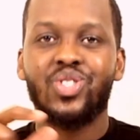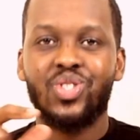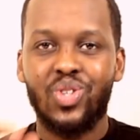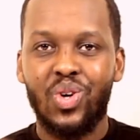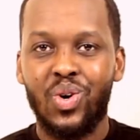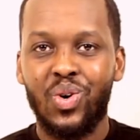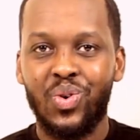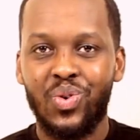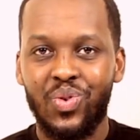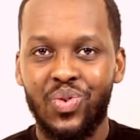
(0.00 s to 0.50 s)

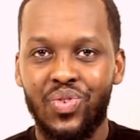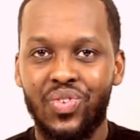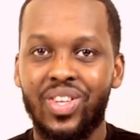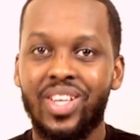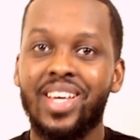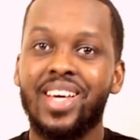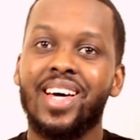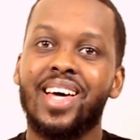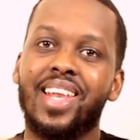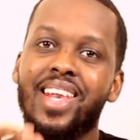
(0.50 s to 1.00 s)
So,
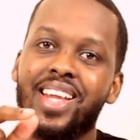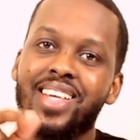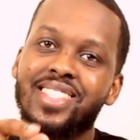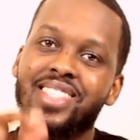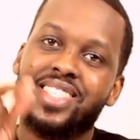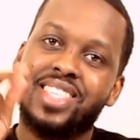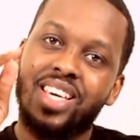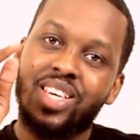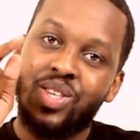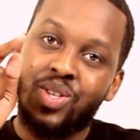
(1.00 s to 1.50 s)
let's
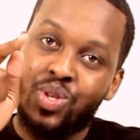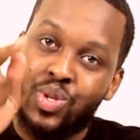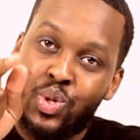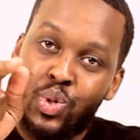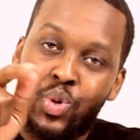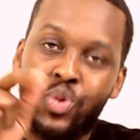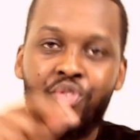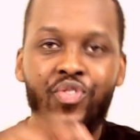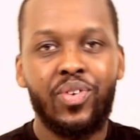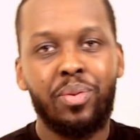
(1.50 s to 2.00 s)
get
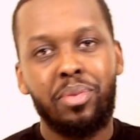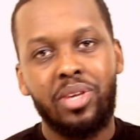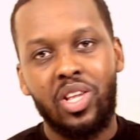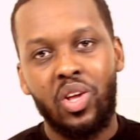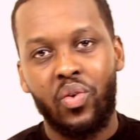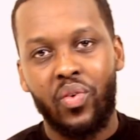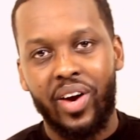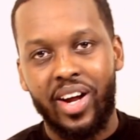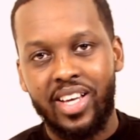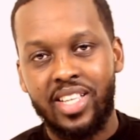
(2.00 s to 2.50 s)
you
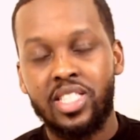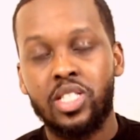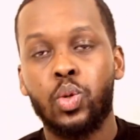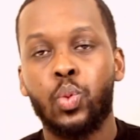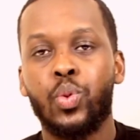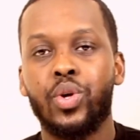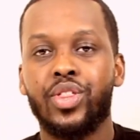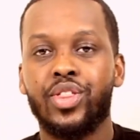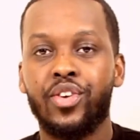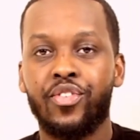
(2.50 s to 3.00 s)
familiarized
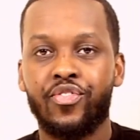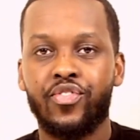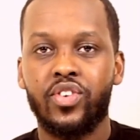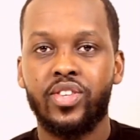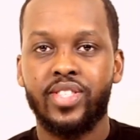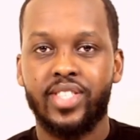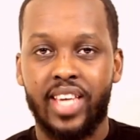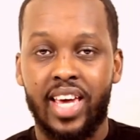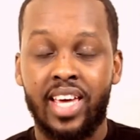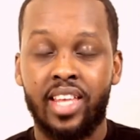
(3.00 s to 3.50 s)
with the
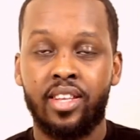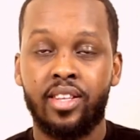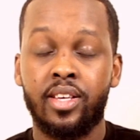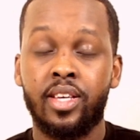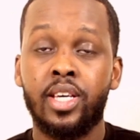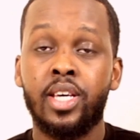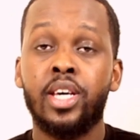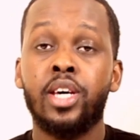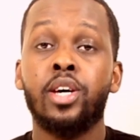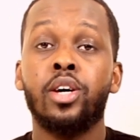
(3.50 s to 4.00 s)
front end.
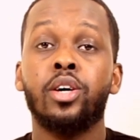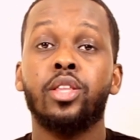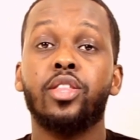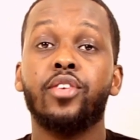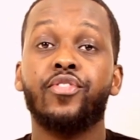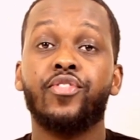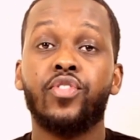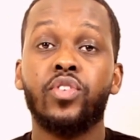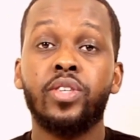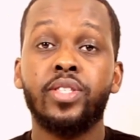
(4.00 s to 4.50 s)
The
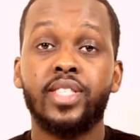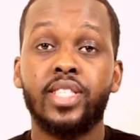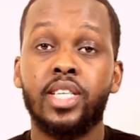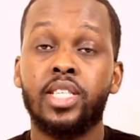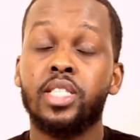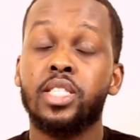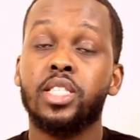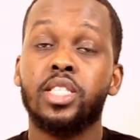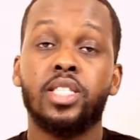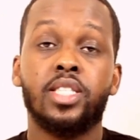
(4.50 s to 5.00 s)
front
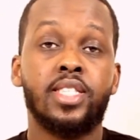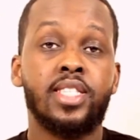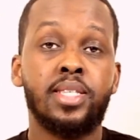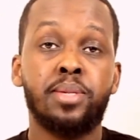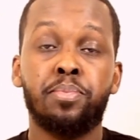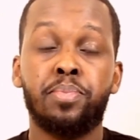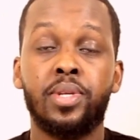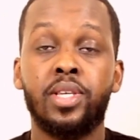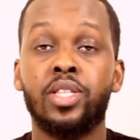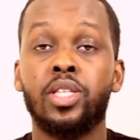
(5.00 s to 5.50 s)
end is
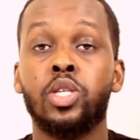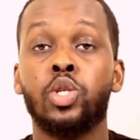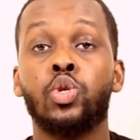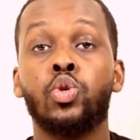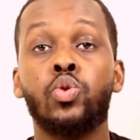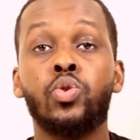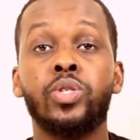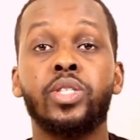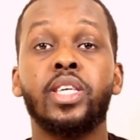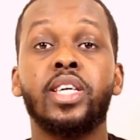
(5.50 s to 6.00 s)
simply the
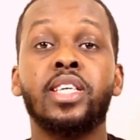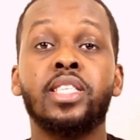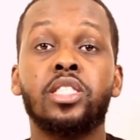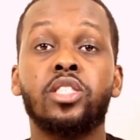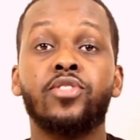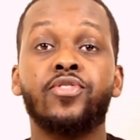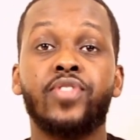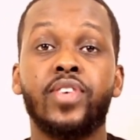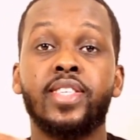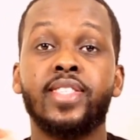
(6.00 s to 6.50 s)
user
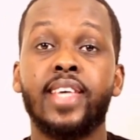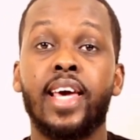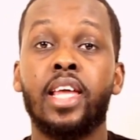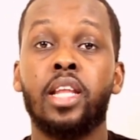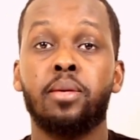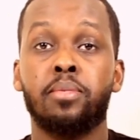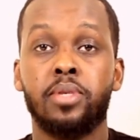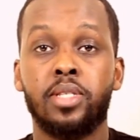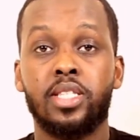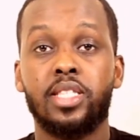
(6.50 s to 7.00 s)
interface
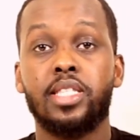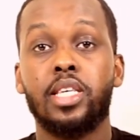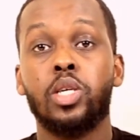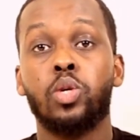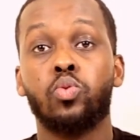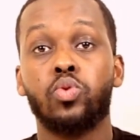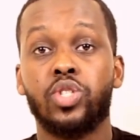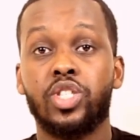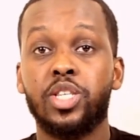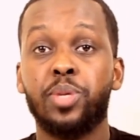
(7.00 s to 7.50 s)
elements that
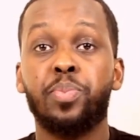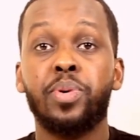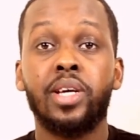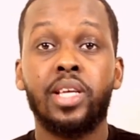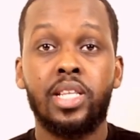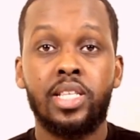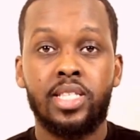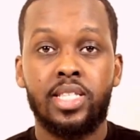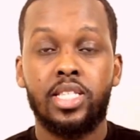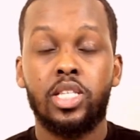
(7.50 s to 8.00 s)
you would
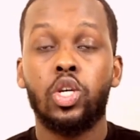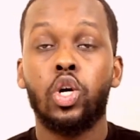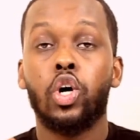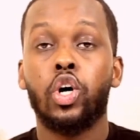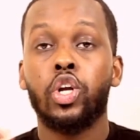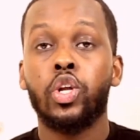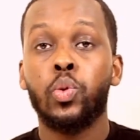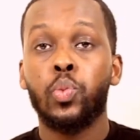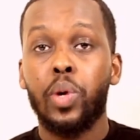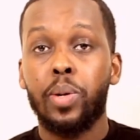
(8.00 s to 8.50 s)
typically see
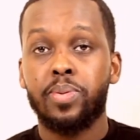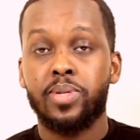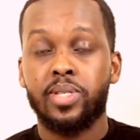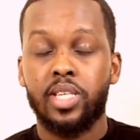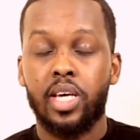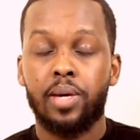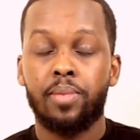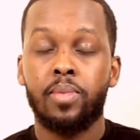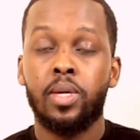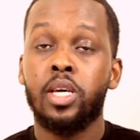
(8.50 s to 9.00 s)
on a
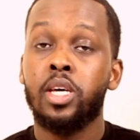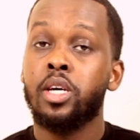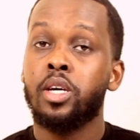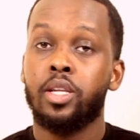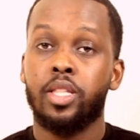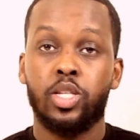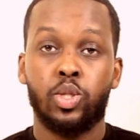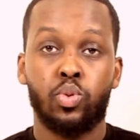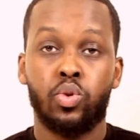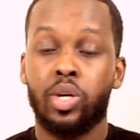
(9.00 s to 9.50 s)
website.
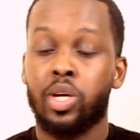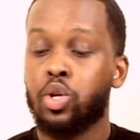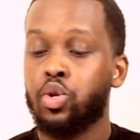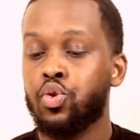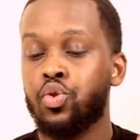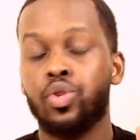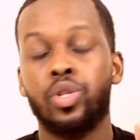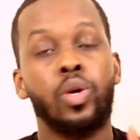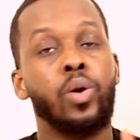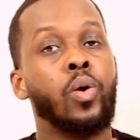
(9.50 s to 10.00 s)
This would
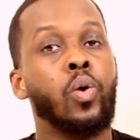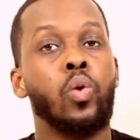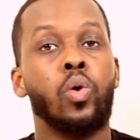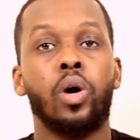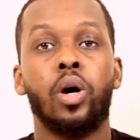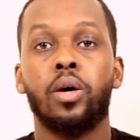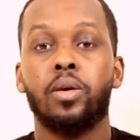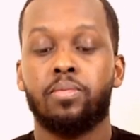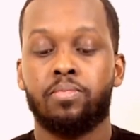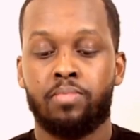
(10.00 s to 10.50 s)
include
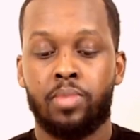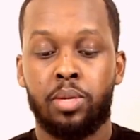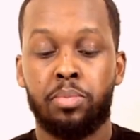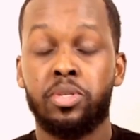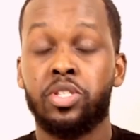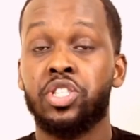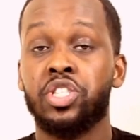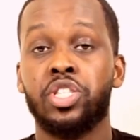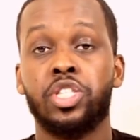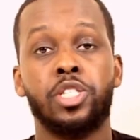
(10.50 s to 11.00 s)

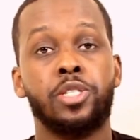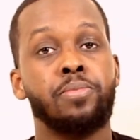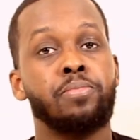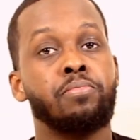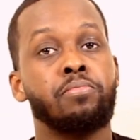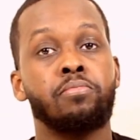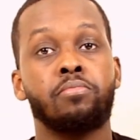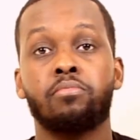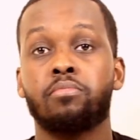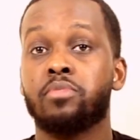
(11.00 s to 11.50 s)
images,
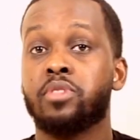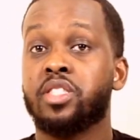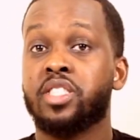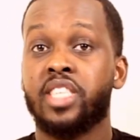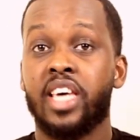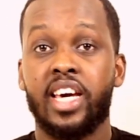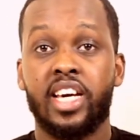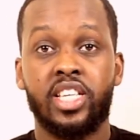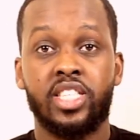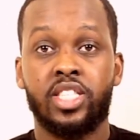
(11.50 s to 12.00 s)

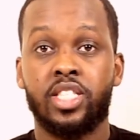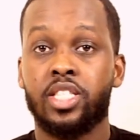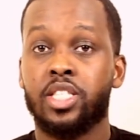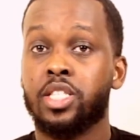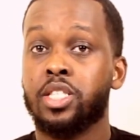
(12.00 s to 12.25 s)
texts,